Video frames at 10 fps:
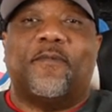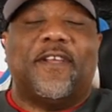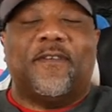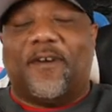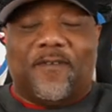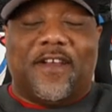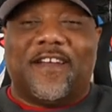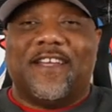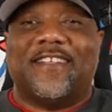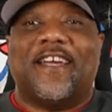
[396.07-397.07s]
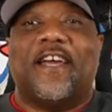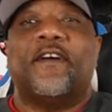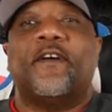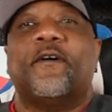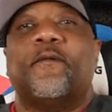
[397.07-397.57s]
But anyway, we're not gonna get at
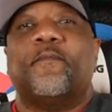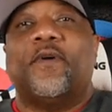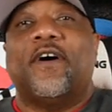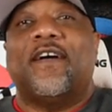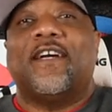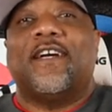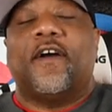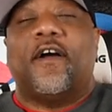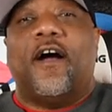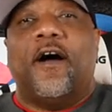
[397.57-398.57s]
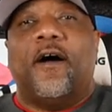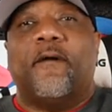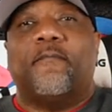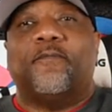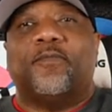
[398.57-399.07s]
that. But um,